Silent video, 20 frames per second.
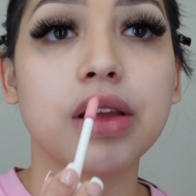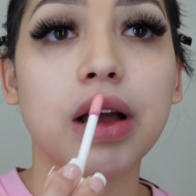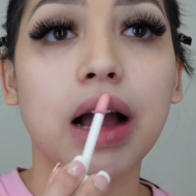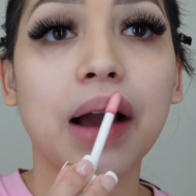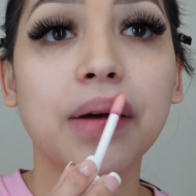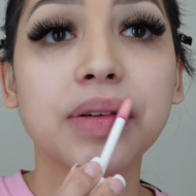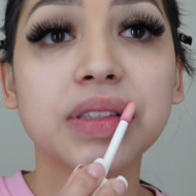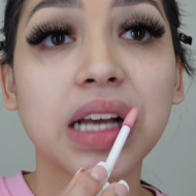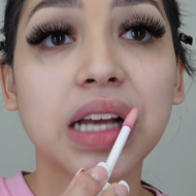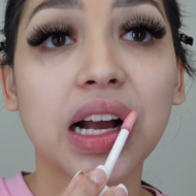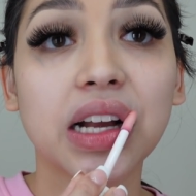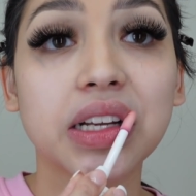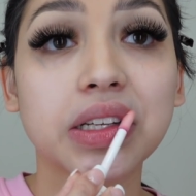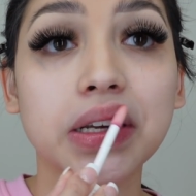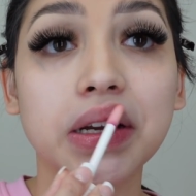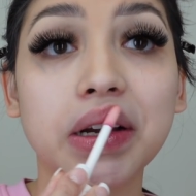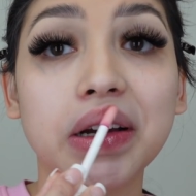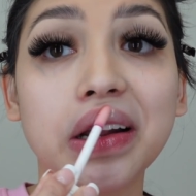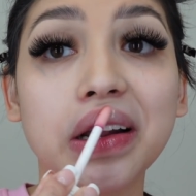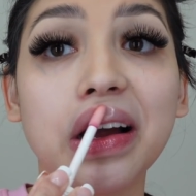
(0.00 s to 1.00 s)
I was
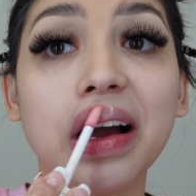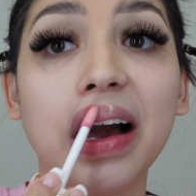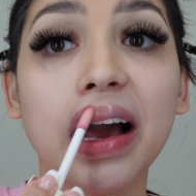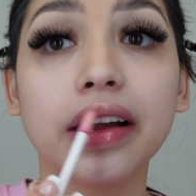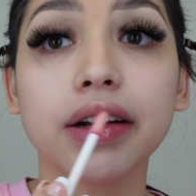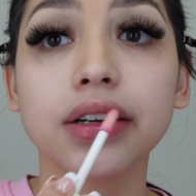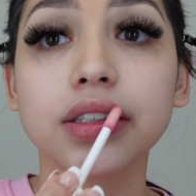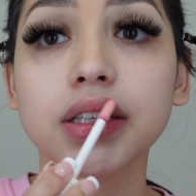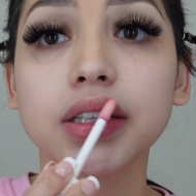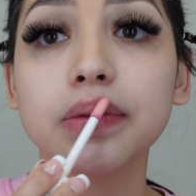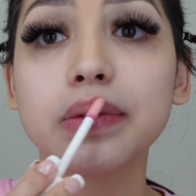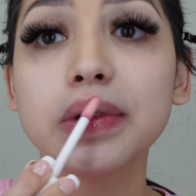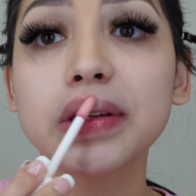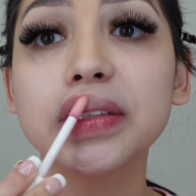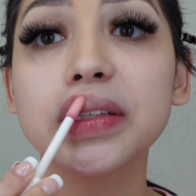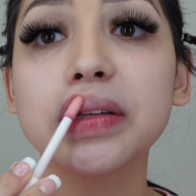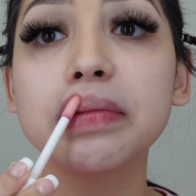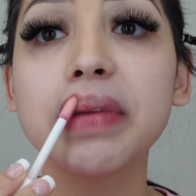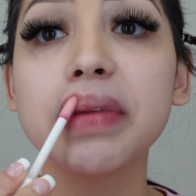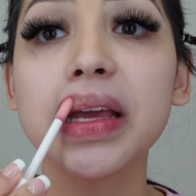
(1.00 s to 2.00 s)
actually gonna hire someone
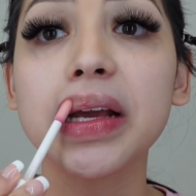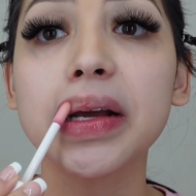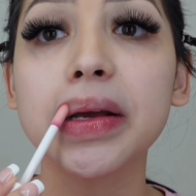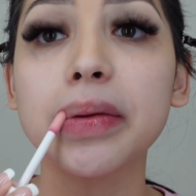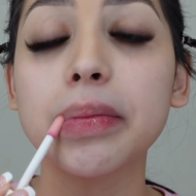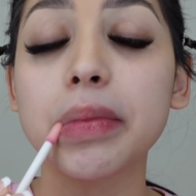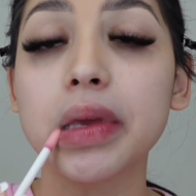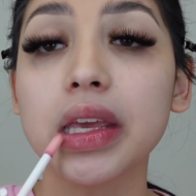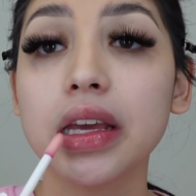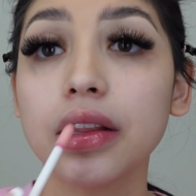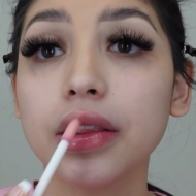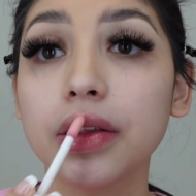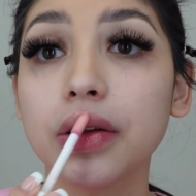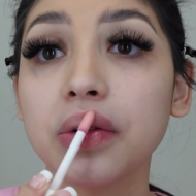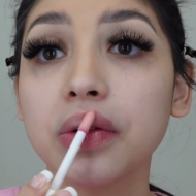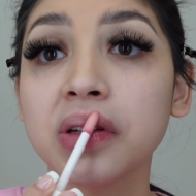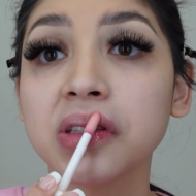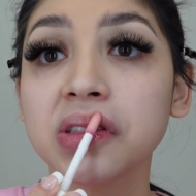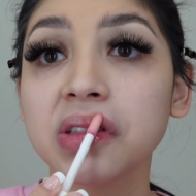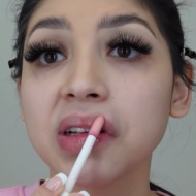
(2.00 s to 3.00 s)
to make me a
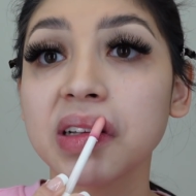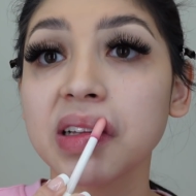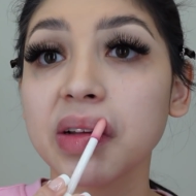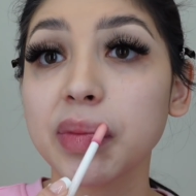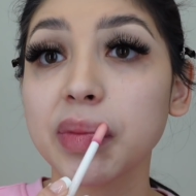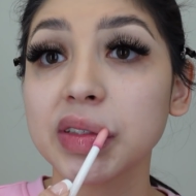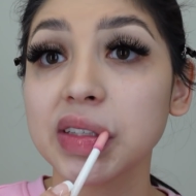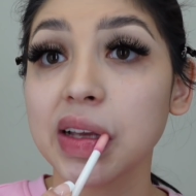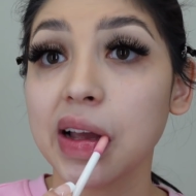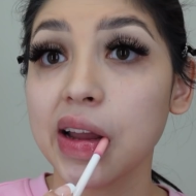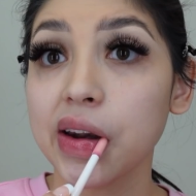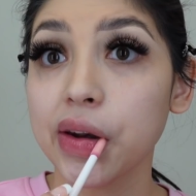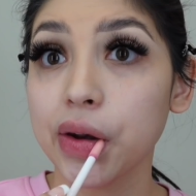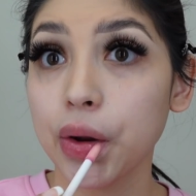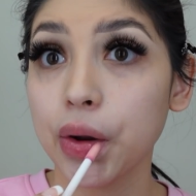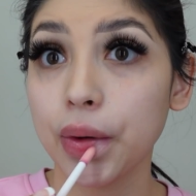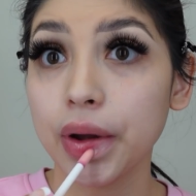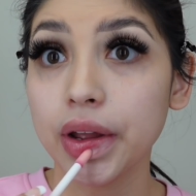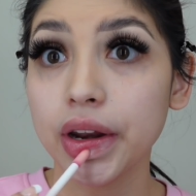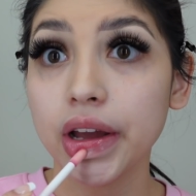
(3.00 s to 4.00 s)
little intro like that because I had
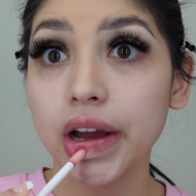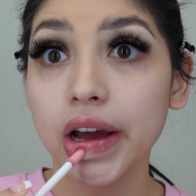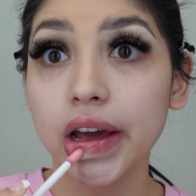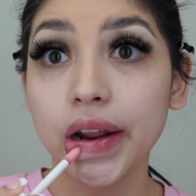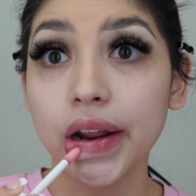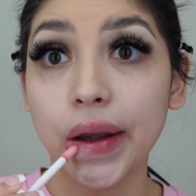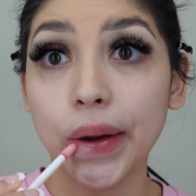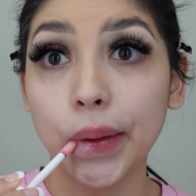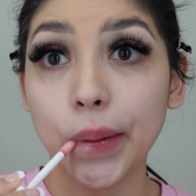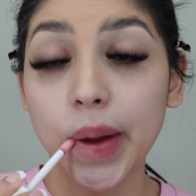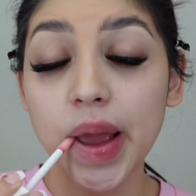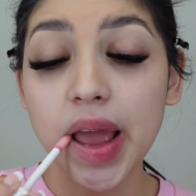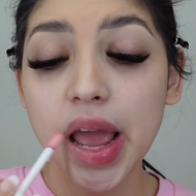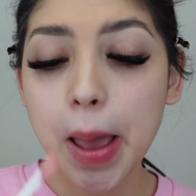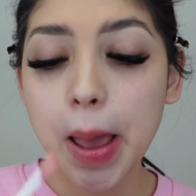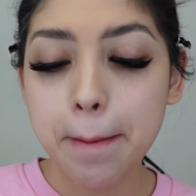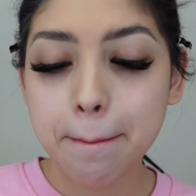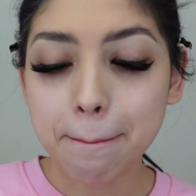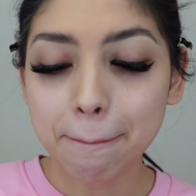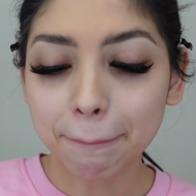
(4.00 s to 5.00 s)
no idea how to do it,